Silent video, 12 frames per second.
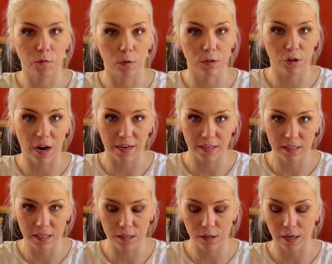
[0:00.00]
for tracking
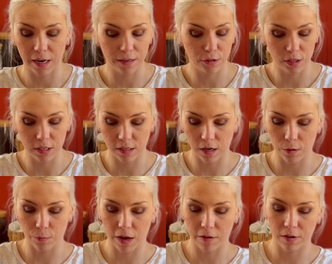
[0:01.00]
deer. In case you didn't know,
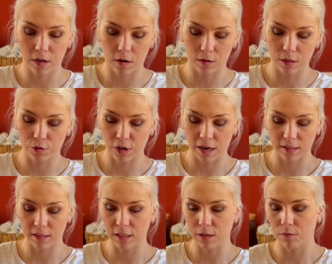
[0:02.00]
we have a dog that tracks
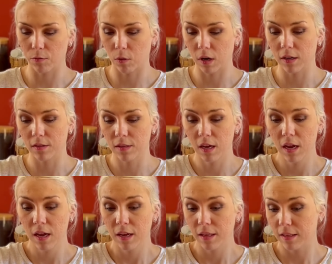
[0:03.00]
deer for us.
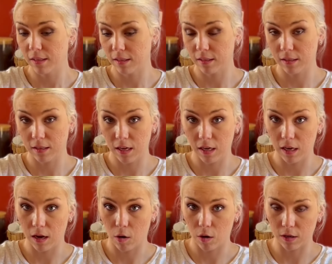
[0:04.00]
This is the
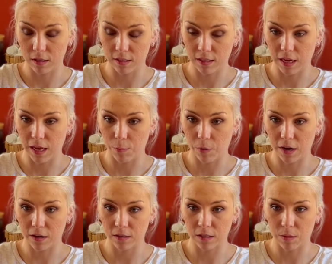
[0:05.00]
harness that he
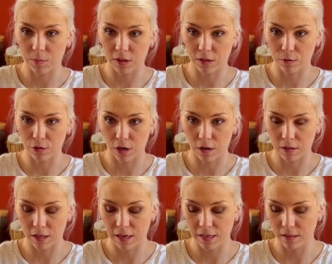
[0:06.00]
wears. I'm a little shocked
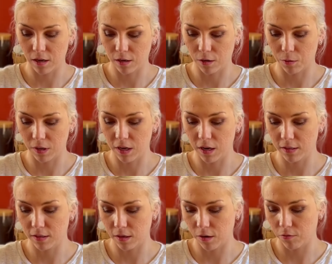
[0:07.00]
that he's not going
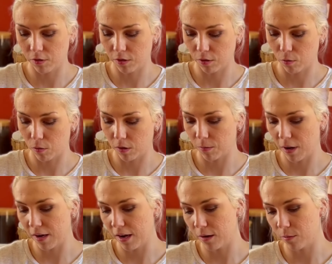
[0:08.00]
nuts over in the corner
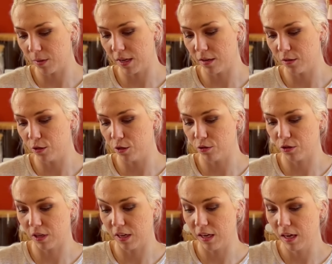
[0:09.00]
right now, because
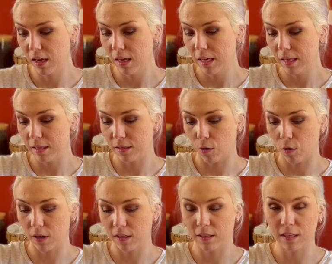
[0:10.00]
usually this
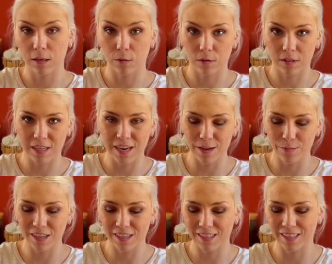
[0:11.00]
harness signals to him
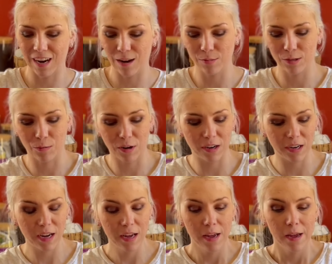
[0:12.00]
that it's time to work.
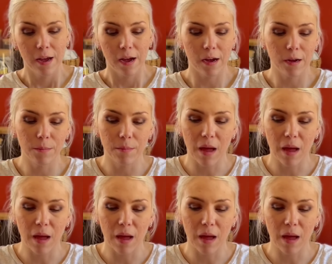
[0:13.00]
I